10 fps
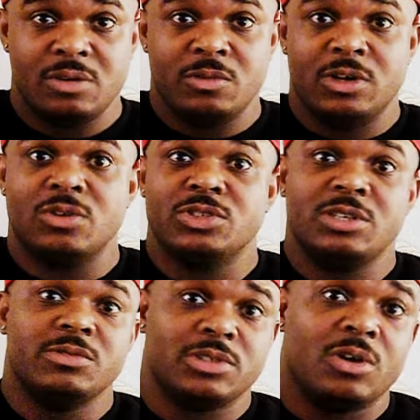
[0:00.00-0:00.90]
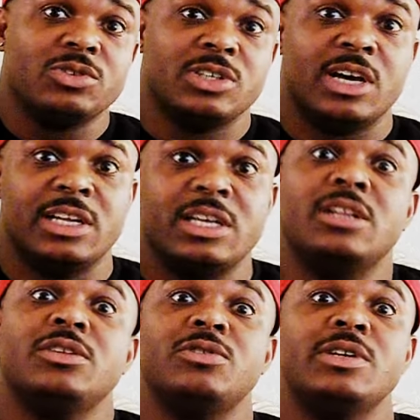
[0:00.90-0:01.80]
when Coach E was coaching out in
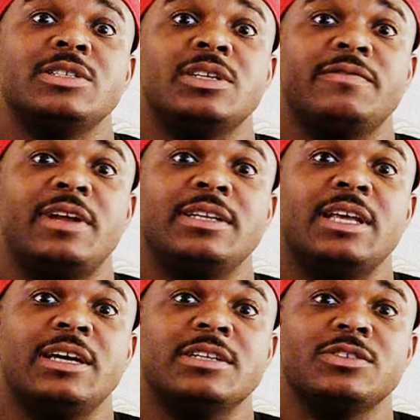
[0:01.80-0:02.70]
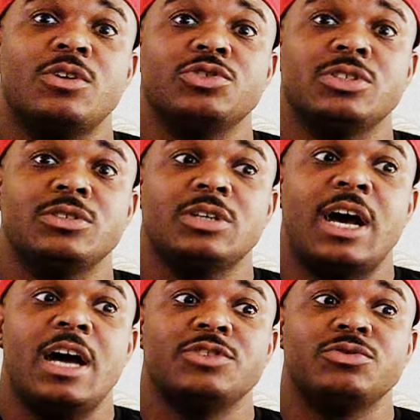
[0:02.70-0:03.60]
Illinois and stuff like that. Because Coach mm-hmm.
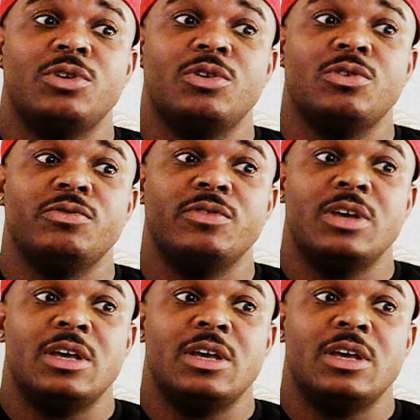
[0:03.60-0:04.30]
Cosgrove